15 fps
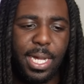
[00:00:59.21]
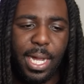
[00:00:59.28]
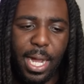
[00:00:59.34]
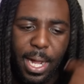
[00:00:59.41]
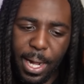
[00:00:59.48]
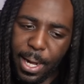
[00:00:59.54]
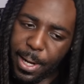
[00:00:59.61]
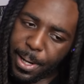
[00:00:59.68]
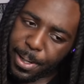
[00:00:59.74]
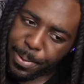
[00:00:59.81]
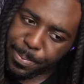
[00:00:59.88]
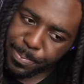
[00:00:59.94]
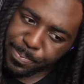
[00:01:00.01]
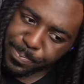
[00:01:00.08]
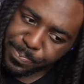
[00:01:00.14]

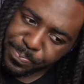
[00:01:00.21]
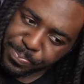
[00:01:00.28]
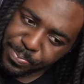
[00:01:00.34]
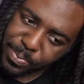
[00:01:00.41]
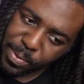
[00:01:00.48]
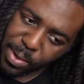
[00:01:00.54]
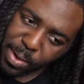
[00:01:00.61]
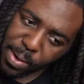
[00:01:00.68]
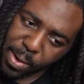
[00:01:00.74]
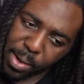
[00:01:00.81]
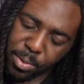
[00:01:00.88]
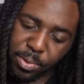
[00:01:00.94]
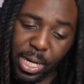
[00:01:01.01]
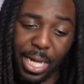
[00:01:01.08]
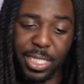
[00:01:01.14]
Um,
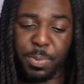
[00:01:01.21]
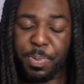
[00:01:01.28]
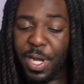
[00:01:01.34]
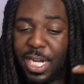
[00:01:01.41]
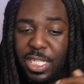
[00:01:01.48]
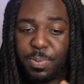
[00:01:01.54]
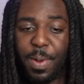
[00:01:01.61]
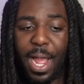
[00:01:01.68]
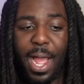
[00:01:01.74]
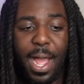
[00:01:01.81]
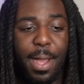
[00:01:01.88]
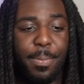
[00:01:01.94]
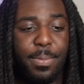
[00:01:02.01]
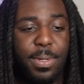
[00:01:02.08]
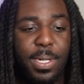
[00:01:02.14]
got SpongeBob,